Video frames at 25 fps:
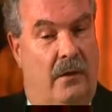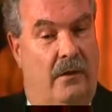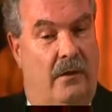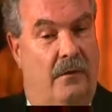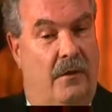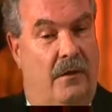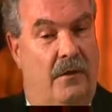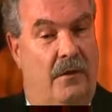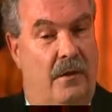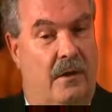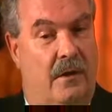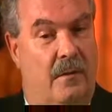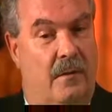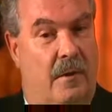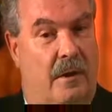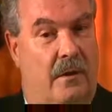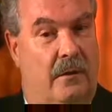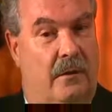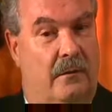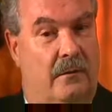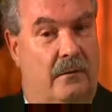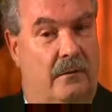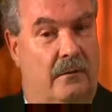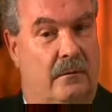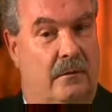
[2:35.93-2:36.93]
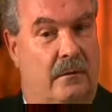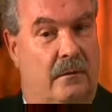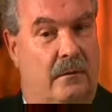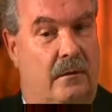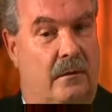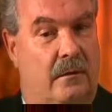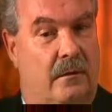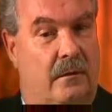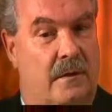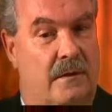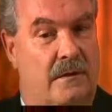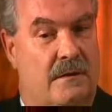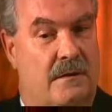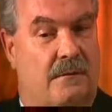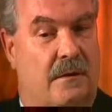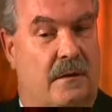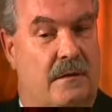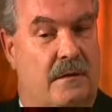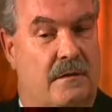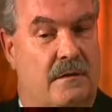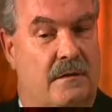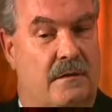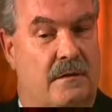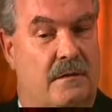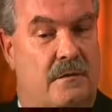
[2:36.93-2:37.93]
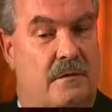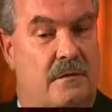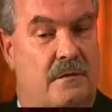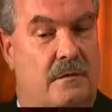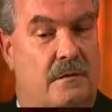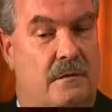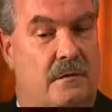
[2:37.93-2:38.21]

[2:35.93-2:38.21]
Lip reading: I don't ever think about it, because if I